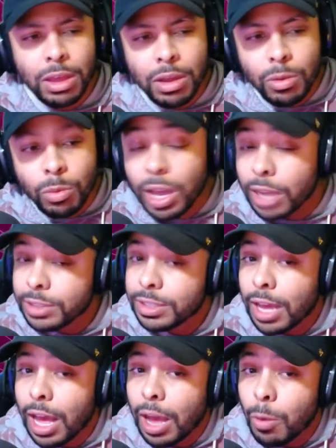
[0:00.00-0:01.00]
Well guys,
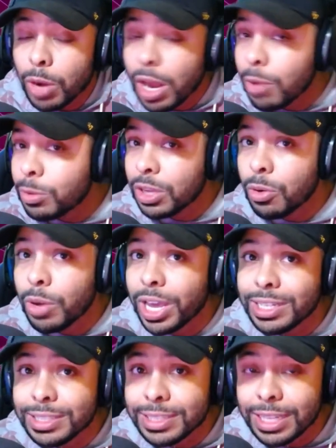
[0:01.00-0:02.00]
what I would go ahead
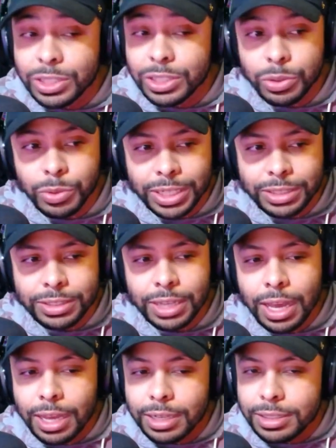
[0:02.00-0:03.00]
and say to you is
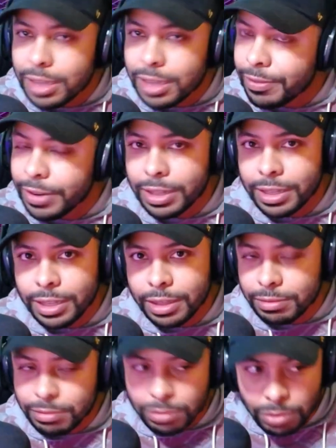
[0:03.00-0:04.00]
definitely
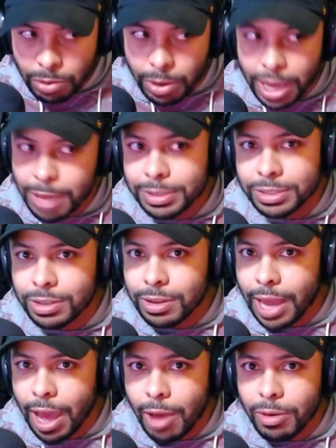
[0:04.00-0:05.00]
throw Amazon
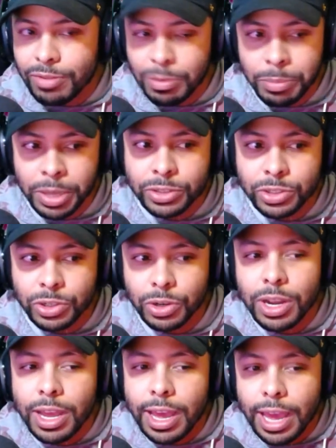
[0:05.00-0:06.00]
out of the picture.
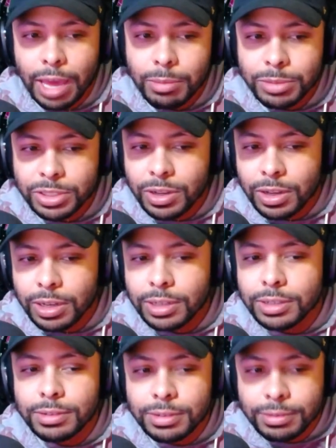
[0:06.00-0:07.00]
Amazon
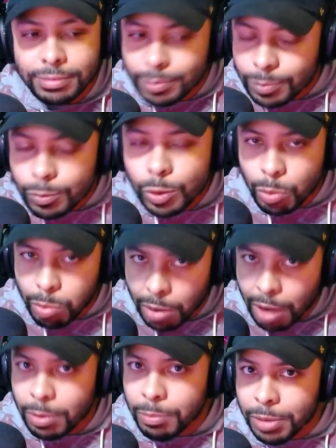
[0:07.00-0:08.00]
will
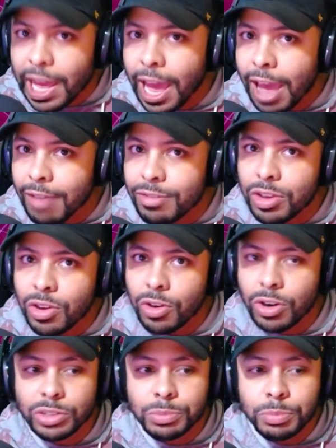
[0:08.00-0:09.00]
probably have the
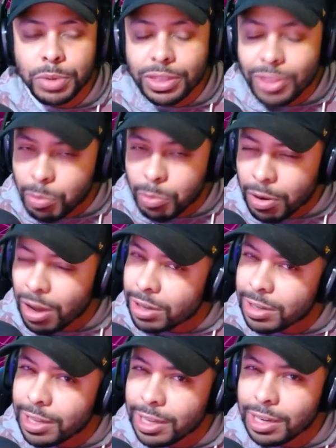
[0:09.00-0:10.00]
cards, but their product
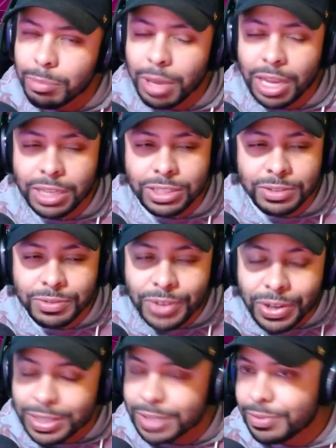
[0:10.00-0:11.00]
landing page is
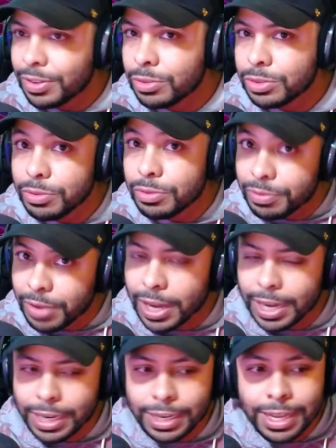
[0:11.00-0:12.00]
very difficult to
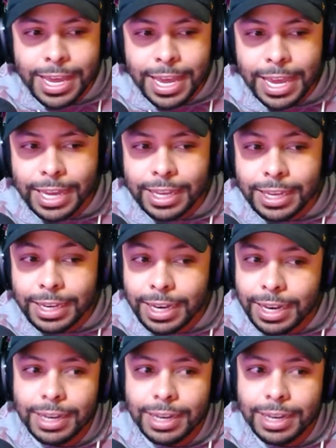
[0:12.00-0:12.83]
find and can